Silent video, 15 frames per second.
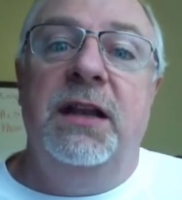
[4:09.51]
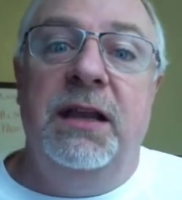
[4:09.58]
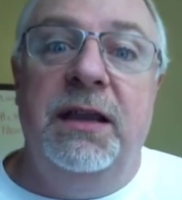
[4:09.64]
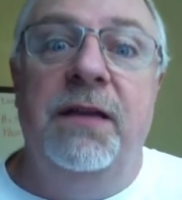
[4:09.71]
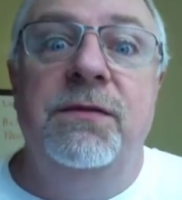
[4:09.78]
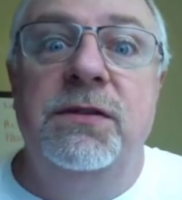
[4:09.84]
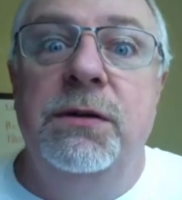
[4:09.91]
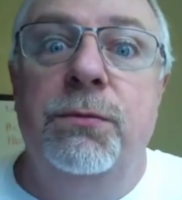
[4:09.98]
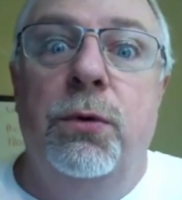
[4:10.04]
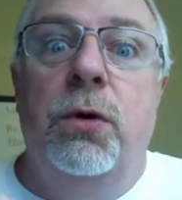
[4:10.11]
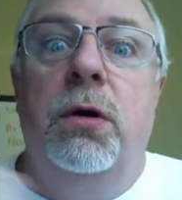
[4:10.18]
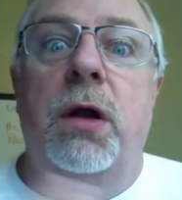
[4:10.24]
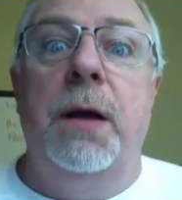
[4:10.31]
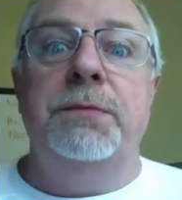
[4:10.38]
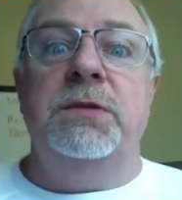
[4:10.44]
and it gives you
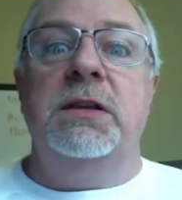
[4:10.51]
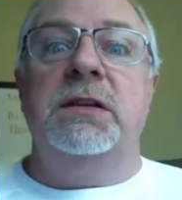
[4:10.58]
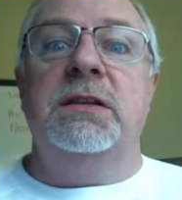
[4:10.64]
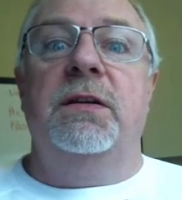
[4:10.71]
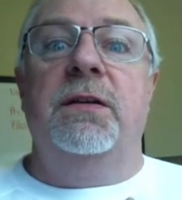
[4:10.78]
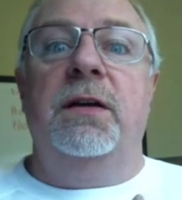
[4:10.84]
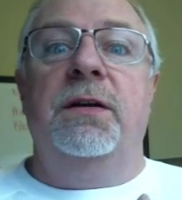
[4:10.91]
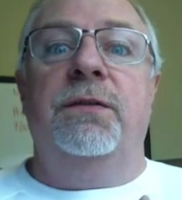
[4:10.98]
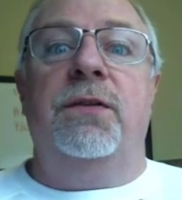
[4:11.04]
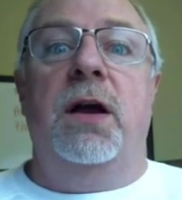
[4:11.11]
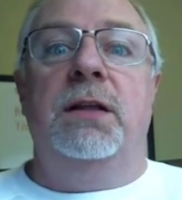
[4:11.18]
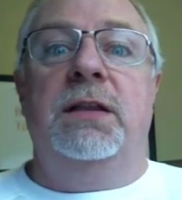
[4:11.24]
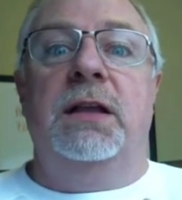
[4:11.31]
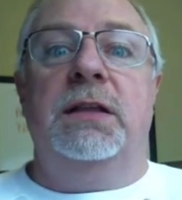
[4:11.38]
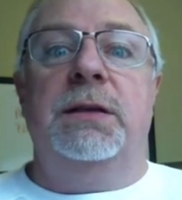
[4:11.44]
more options of
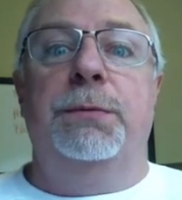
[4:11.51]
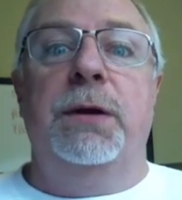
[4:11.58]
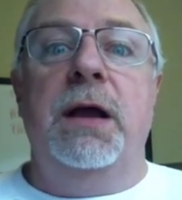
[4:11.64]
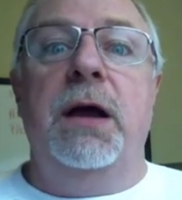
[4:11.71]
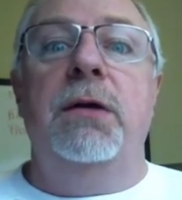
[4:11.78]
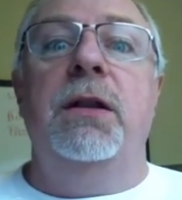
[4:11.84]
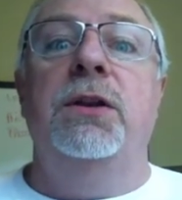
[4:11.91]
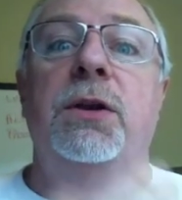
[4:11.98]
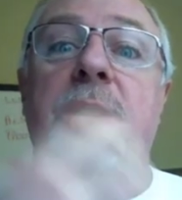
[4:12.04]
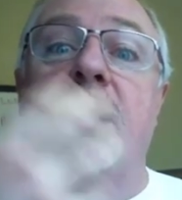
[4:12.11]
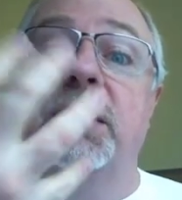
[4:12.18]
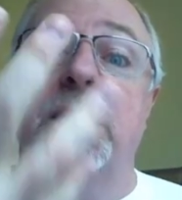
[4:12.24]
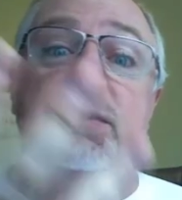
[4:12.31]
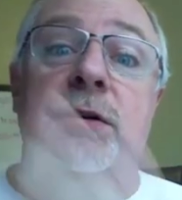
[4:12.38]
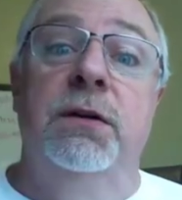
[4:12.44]
content to put out, and you
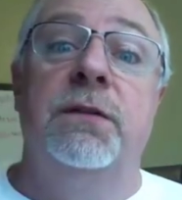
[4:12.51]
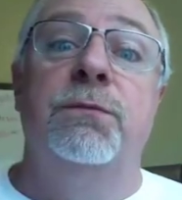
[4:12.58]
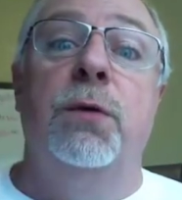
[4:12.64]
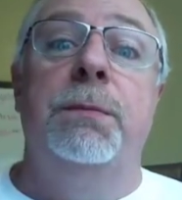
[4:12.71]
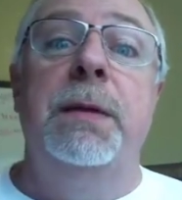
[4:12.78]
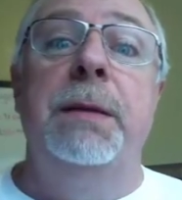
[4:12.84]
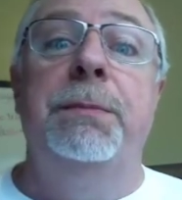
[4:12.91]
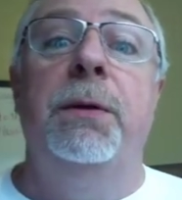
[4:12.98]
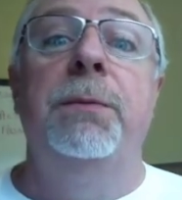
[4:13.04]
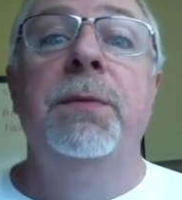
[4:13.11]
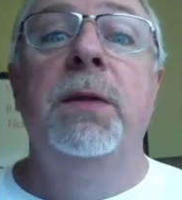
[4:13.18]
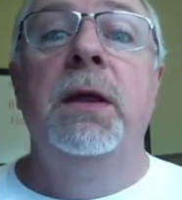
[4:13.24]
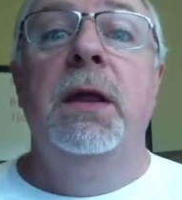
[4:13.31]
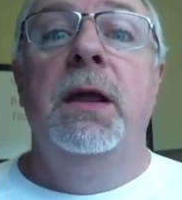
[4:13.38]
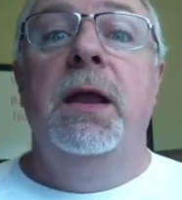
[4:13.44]
get to serve more
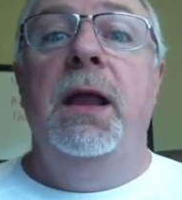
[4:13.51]
people.